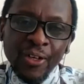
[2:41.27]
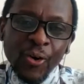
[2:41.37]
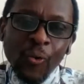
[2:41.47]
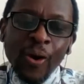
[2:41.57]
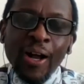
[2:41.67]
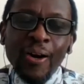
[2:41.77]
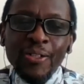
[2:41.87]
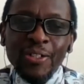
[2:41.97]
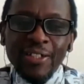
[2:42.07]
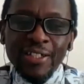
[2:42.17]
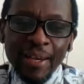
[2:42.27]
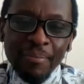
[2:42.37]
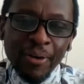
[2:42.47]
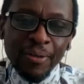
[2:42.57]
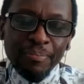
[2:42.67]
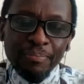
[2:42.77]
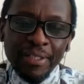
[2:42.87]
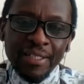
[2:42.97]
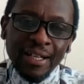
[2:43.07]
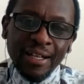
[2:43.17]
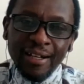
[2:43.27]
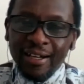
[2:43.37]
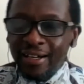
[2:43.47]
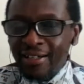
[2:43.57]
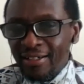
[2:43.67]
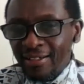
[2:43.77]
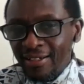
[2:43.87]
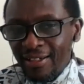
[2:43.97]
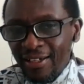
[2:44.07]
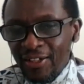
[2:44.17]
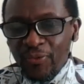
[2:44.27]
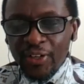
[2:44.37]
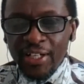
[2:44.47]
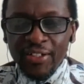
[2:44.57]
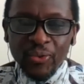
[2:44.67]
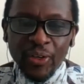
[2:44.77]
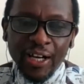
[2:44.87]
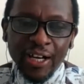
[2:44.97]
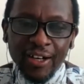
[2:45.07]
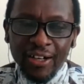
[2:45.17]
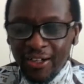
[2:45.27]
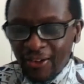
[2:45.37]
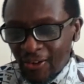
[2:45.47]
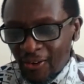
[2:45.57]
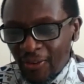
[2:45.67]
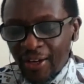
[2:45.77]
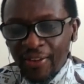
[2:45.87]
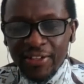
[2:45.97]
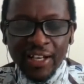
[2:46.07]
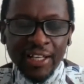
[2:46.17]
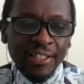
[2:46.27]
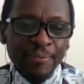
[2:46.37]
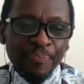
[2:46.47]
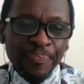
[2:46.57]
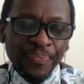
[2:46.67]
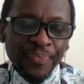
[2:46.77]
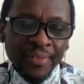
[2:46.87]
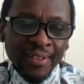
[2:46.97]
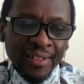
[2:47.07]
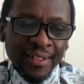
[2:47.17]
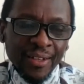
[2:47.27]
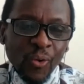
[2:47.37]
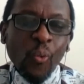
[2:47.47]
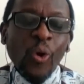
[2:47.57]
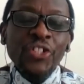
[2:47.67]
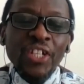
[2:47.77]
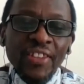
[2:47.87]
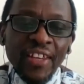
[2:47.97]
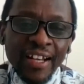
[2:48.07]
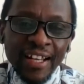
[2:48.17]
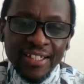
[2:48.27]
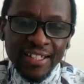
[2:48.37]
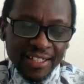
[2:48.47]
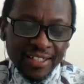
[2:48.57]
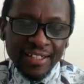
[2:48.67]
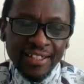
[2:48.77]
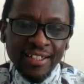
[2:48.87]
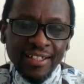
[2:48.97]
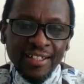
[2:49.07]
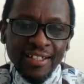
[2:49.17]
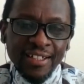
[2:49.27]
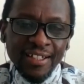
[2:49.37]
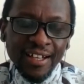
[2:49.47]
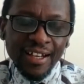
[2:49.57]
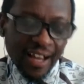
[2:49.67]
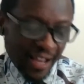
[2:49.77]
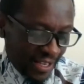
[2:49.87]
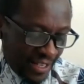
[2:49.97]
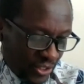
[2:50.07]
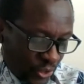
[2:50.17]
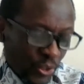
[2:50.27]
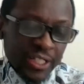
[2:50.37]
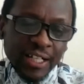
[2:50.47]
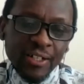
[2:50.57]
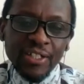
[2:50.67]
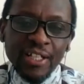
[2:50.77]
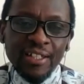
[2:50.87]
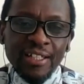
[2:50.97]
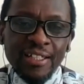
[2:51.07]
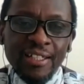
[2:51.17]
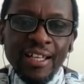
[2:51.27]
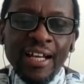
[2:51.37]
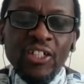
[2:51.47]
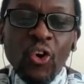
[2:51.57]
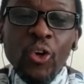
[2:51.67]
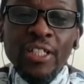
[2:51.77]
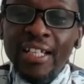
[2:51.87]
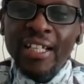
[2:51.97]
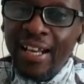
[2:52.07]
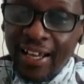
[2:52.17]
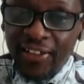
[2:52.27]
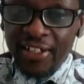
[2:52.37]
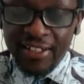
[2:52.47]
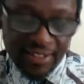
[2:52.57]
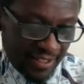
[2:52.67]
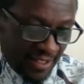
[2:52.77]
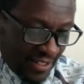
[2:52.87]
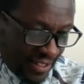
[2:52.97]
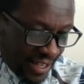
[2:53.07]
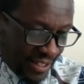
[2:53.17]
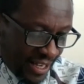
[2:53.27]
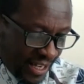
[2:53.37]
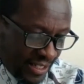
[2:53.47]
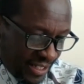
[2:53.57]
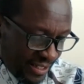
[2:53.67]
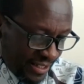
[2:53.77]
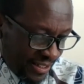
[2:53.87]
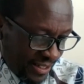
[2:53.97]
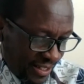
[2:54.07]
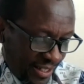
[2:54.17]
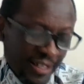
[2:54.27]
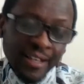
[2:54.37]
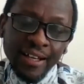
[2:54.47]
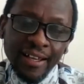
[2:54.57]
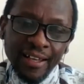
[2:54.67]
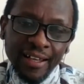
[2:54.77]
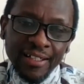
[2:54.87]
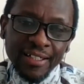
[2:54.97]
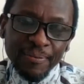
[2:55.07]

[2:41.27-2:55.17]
while Simon, Peter, and his friends were on the other side washing their nets. And the story tells us that they had caught nothing that night. And